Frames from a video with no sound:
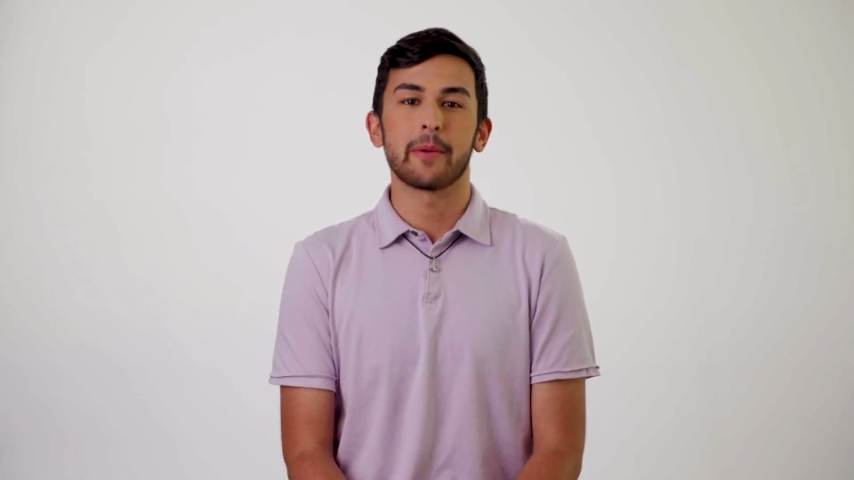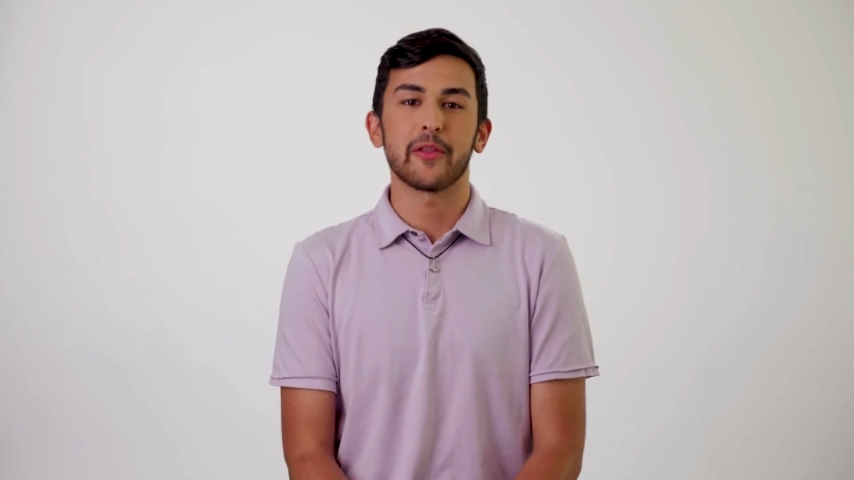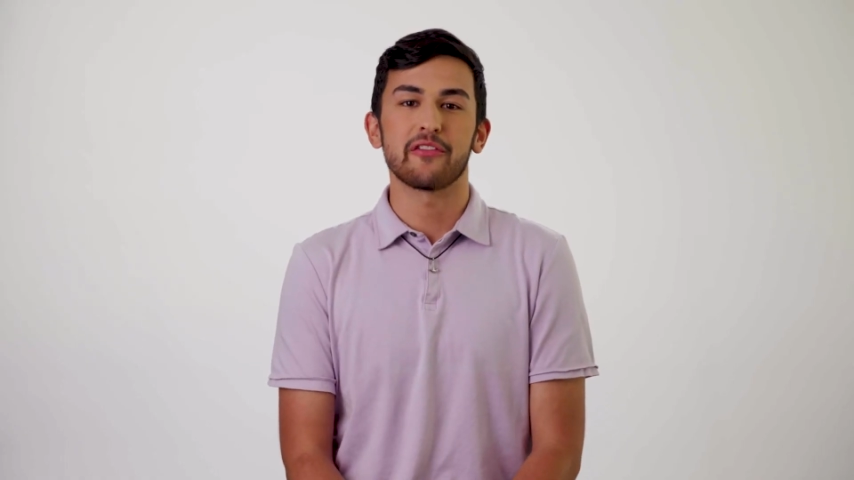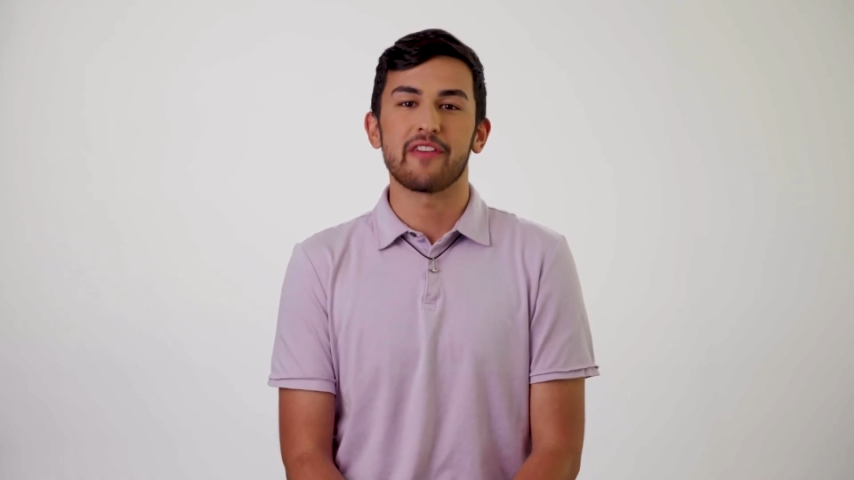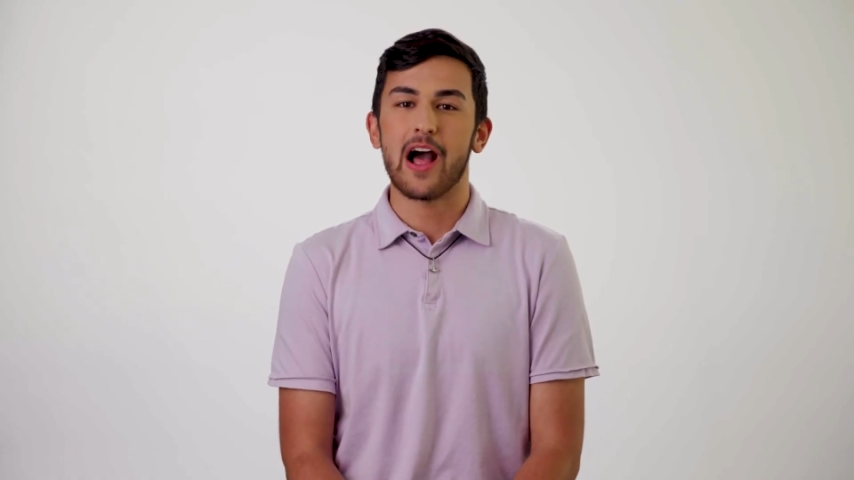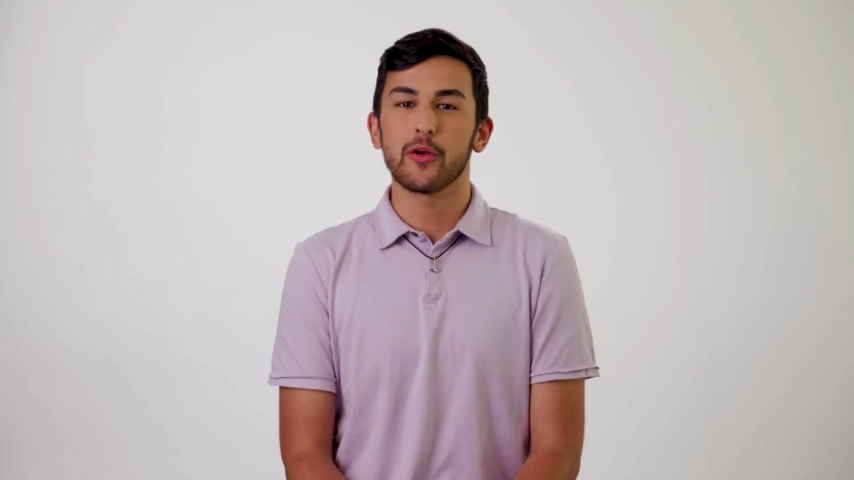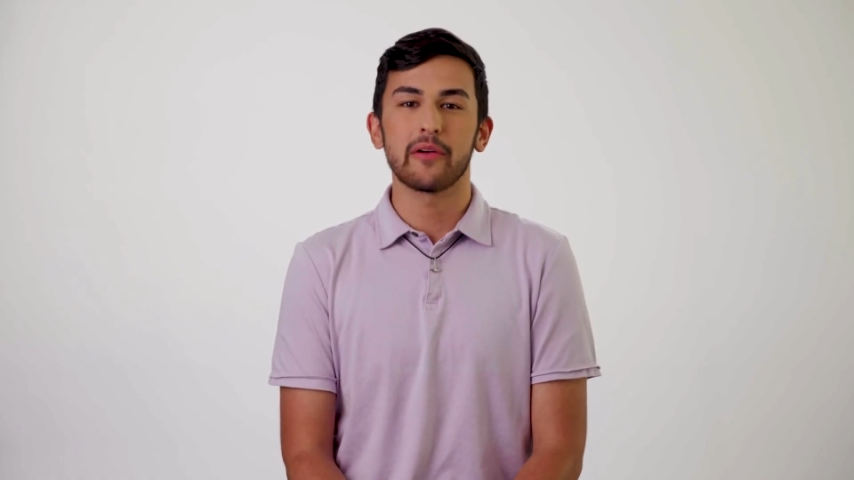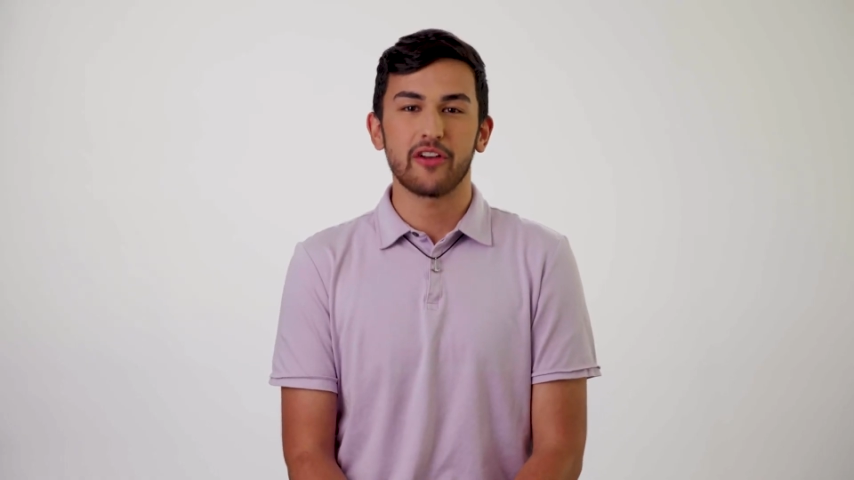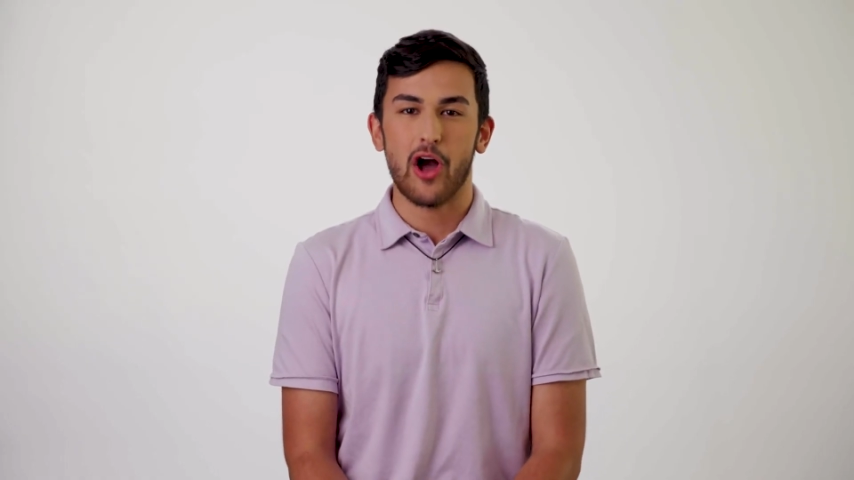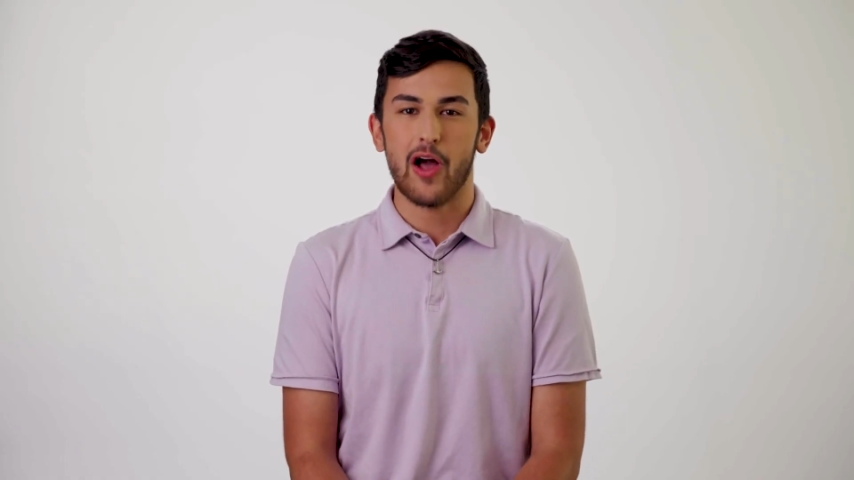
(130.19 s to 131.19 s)
about the value
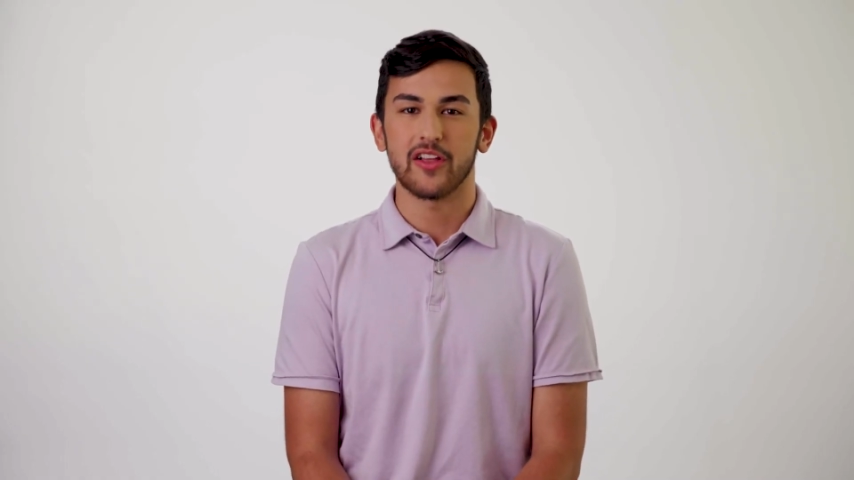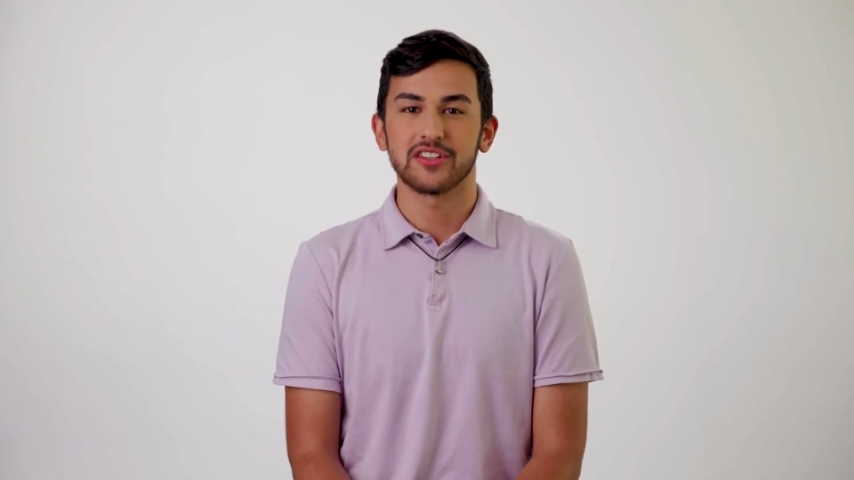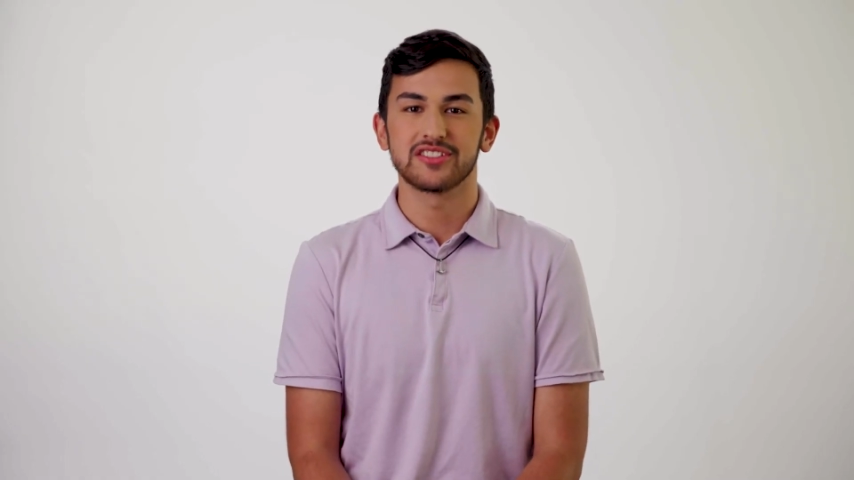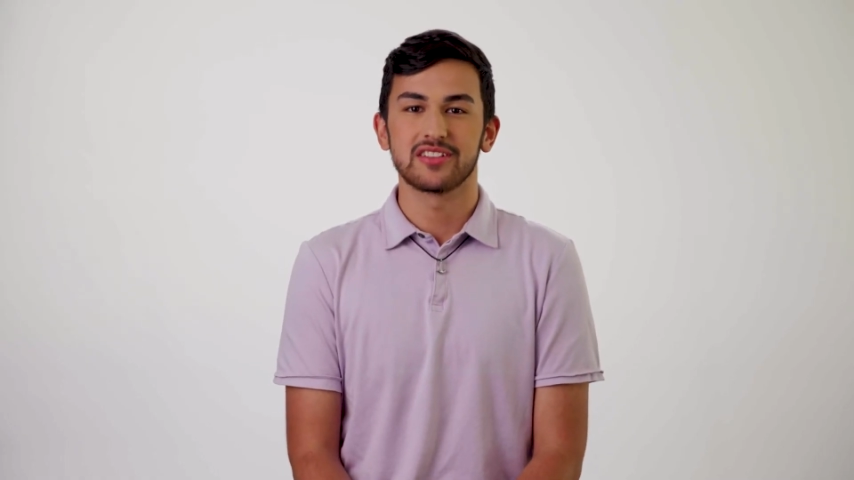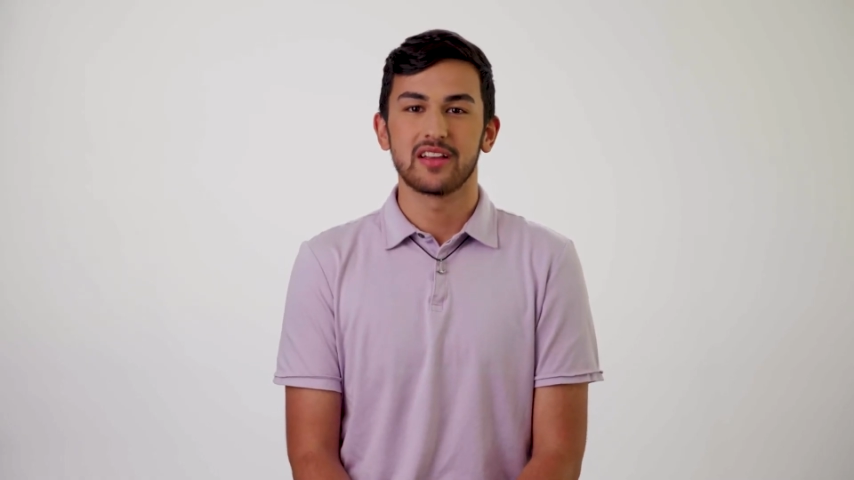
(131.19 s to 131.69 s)
of college,